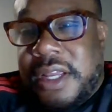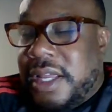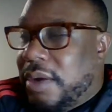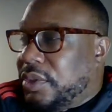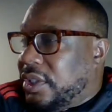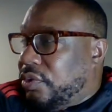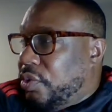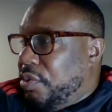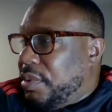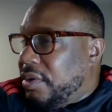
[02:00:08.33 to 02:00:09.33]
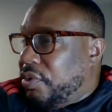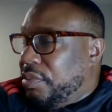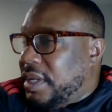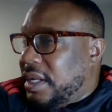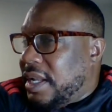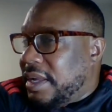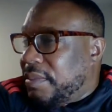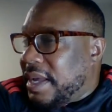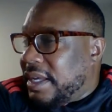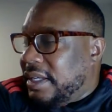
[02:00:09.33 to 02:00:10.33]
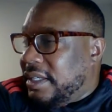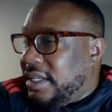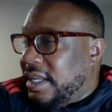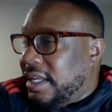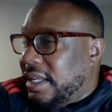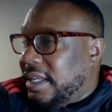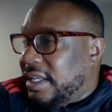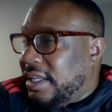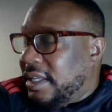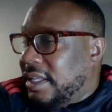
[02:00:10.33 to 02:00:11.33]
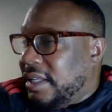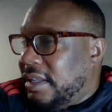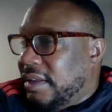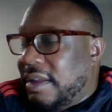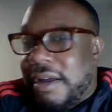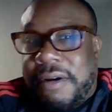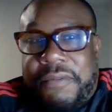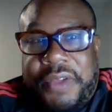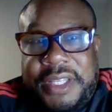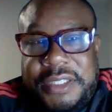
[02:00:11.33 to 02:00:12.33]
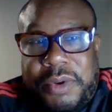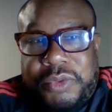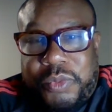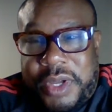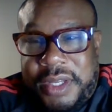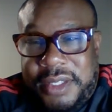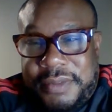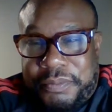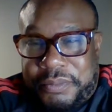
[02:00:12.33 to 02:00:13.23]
It was a group that I liked back in the day. Oh, Philly's Most Wanted.